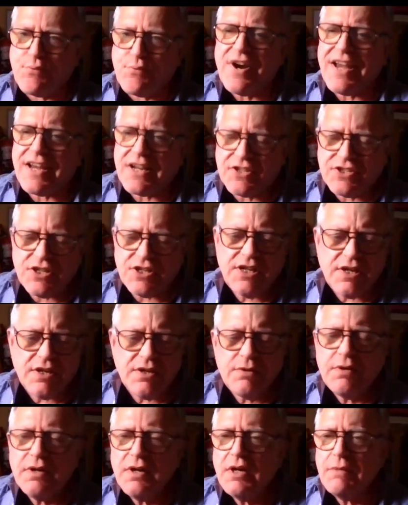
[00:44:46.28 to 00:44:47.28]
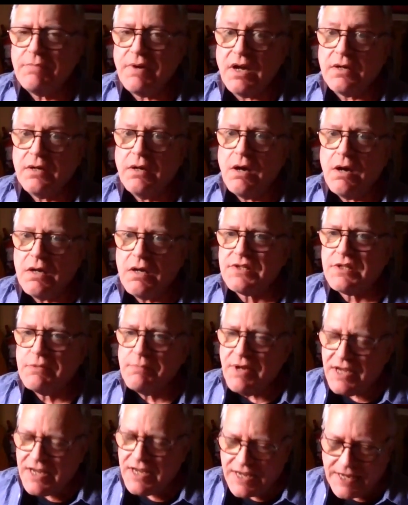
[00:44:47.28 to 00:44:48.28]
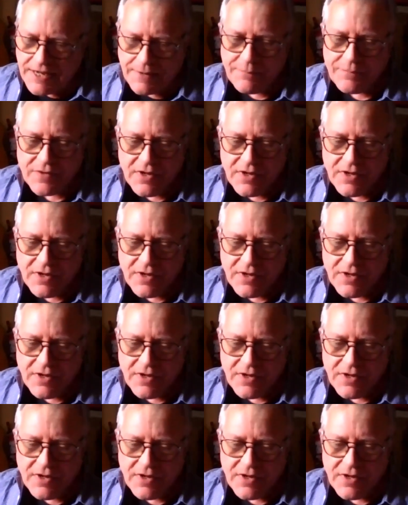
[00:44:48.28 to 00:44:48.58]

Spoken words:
prick to you, but not to me.